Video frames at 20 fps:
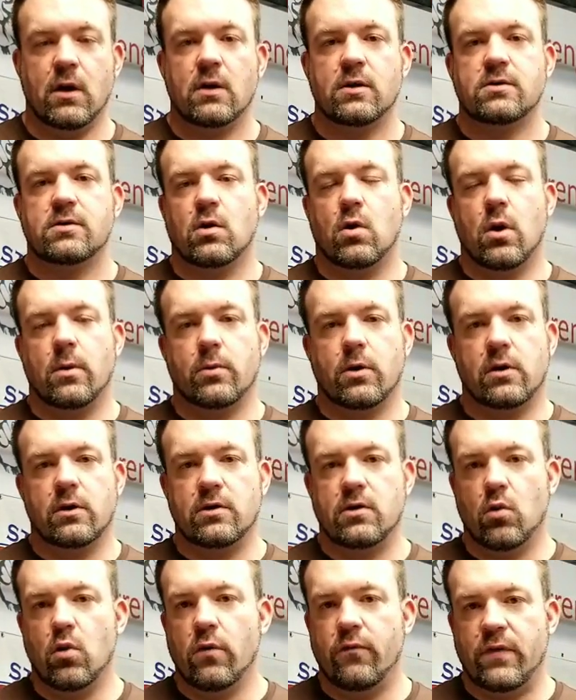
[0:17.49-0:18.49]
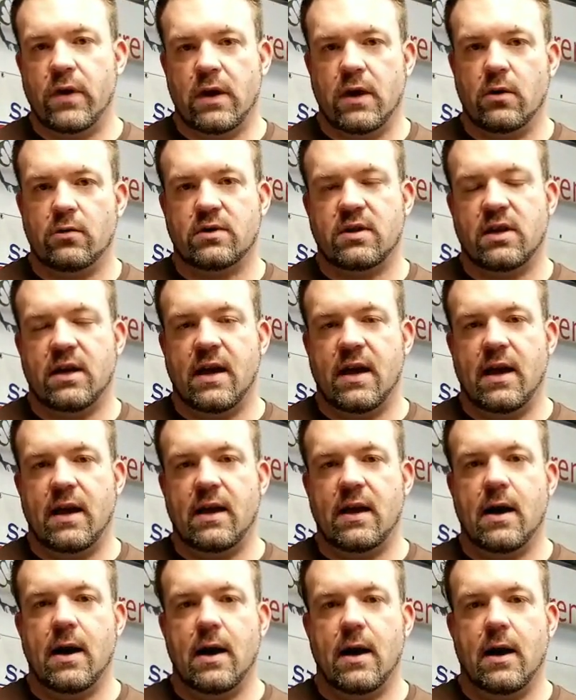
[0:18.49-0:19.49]
So I'm going to do a video
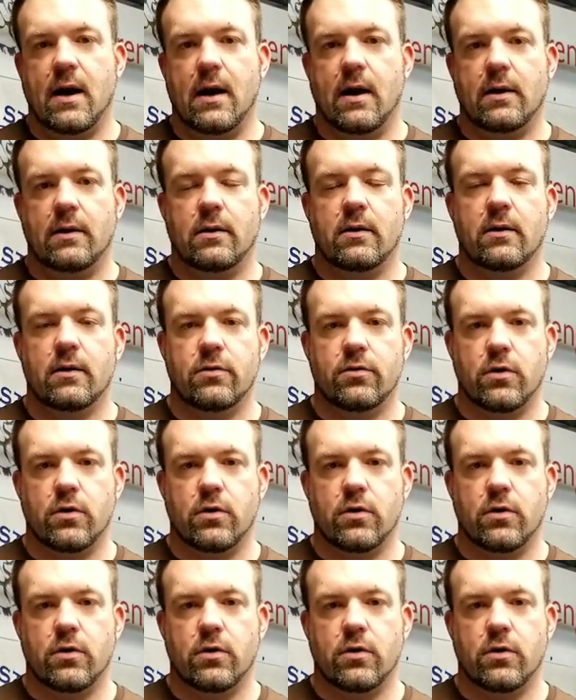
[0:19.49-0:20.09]
today on